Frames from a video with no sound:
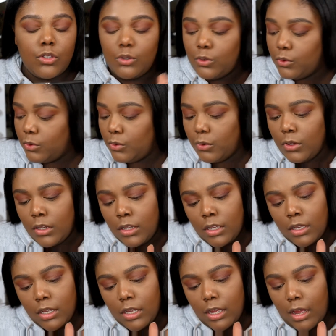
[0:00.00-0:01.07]
2,
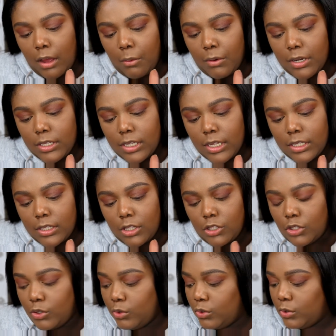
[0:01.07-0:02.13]
I want to say it's the
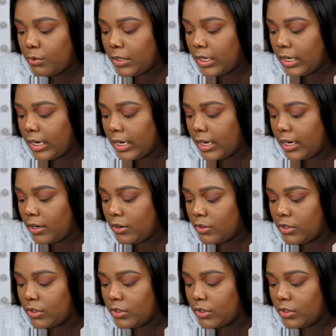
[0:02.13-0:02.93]
229